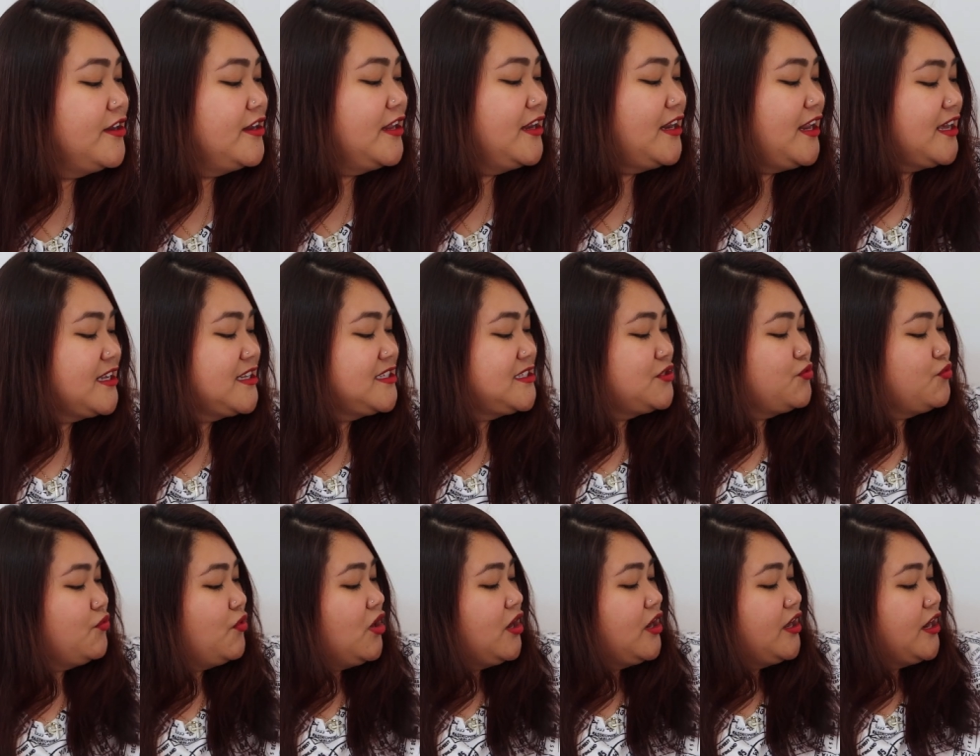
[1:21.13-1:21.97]
The next
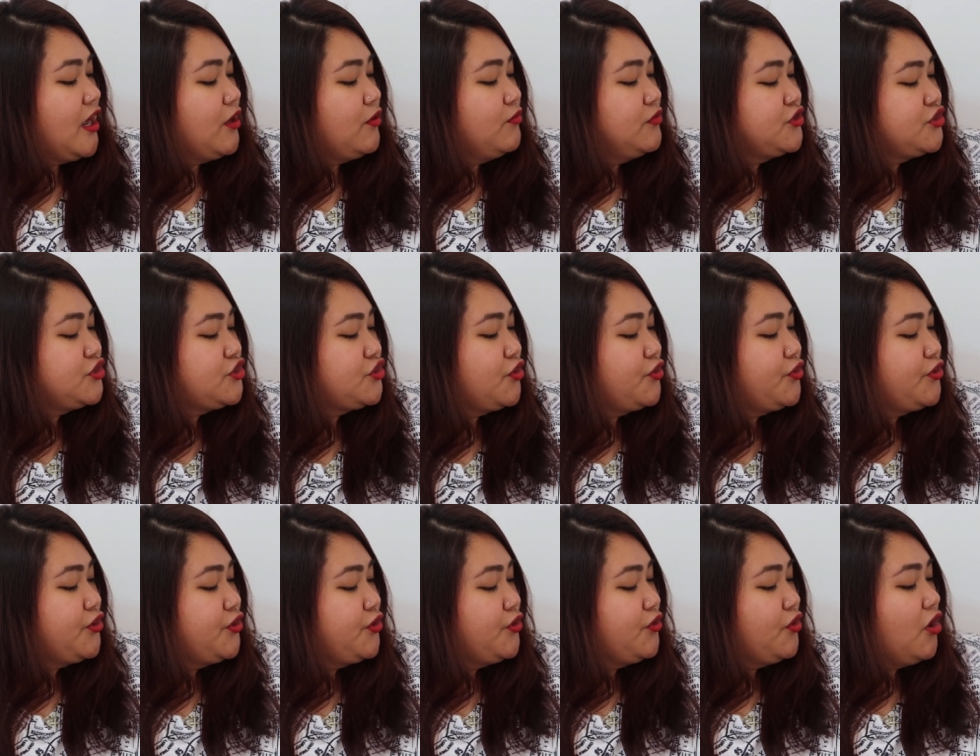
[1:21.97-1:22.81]
one I will
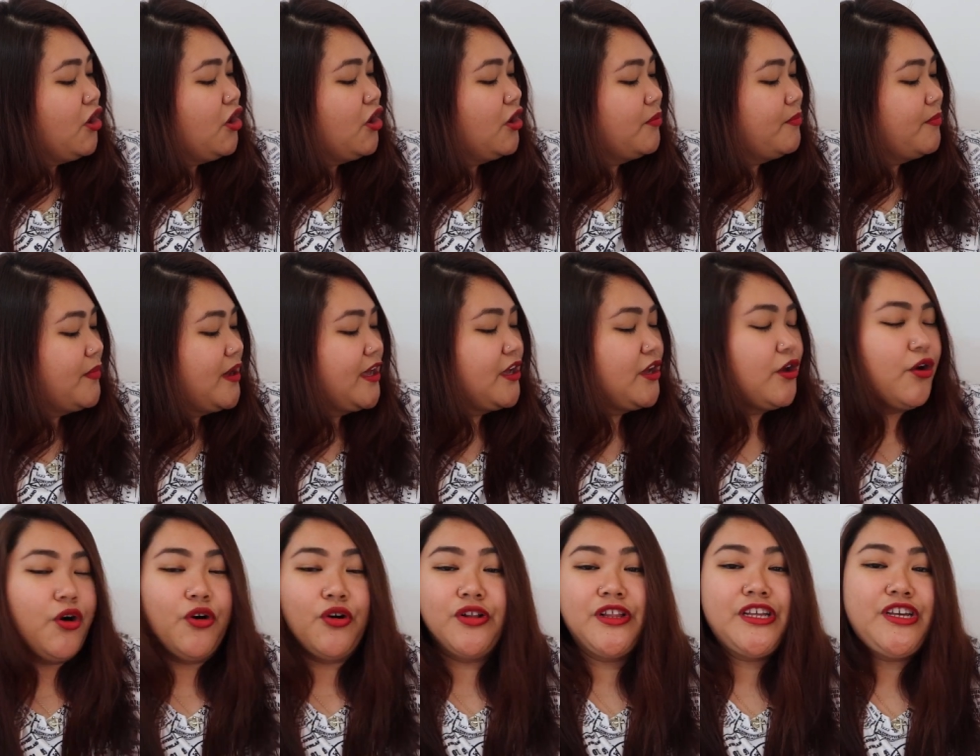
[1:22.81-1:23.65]
show you are my
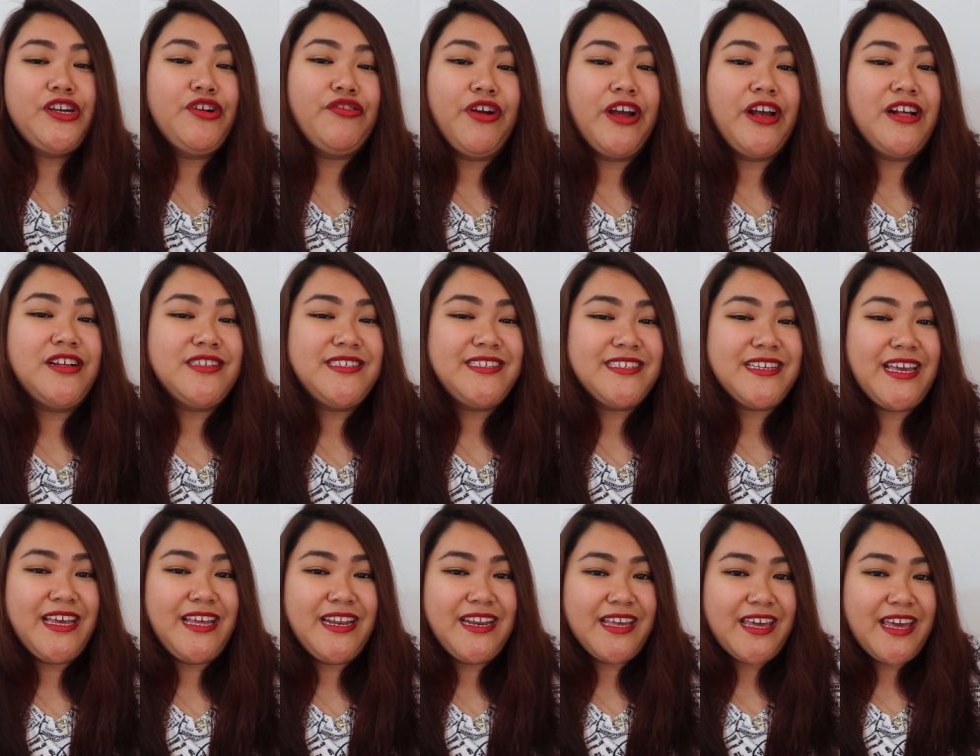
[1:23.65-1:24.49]
Holy Grail
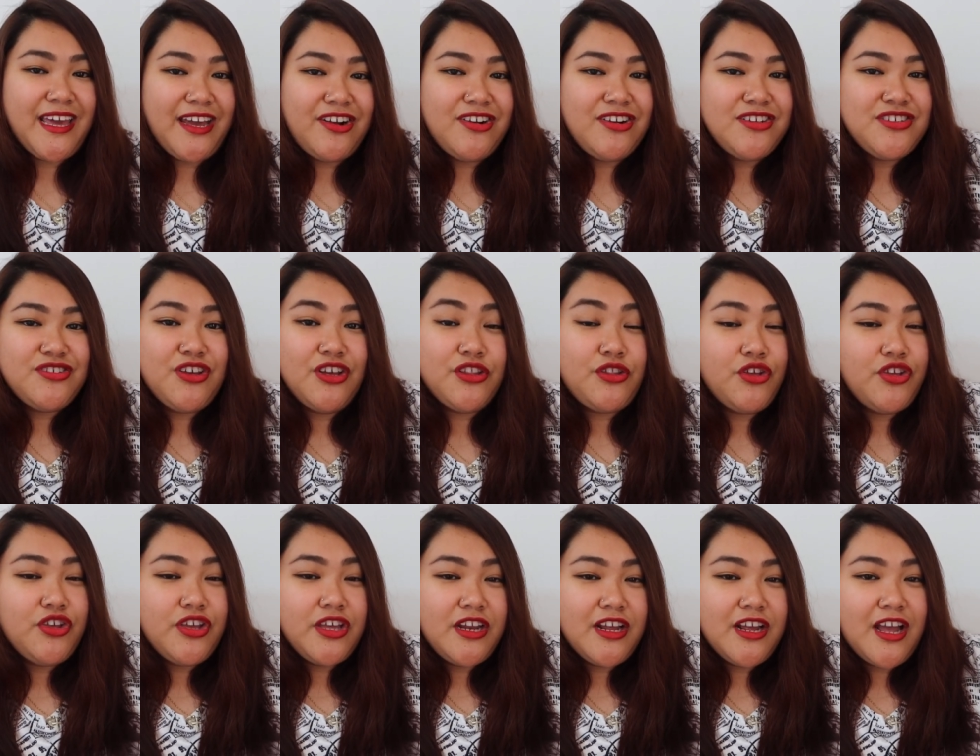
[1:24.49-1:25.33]
skincare. So ito
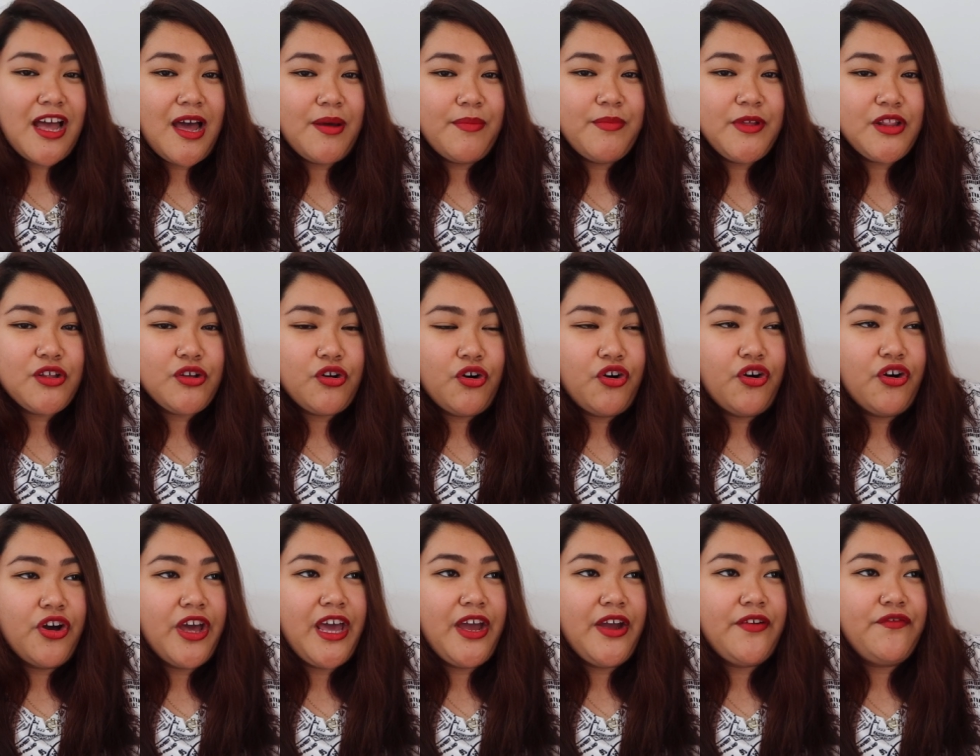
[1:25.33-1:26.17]
yung ginagamit
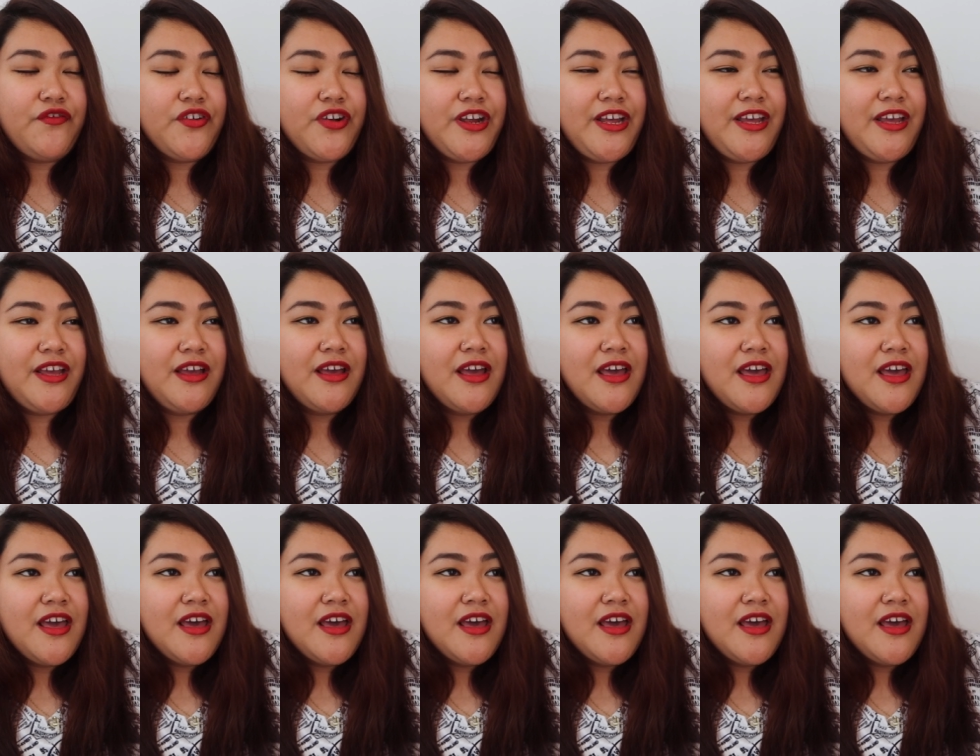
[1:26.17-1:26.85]
ko every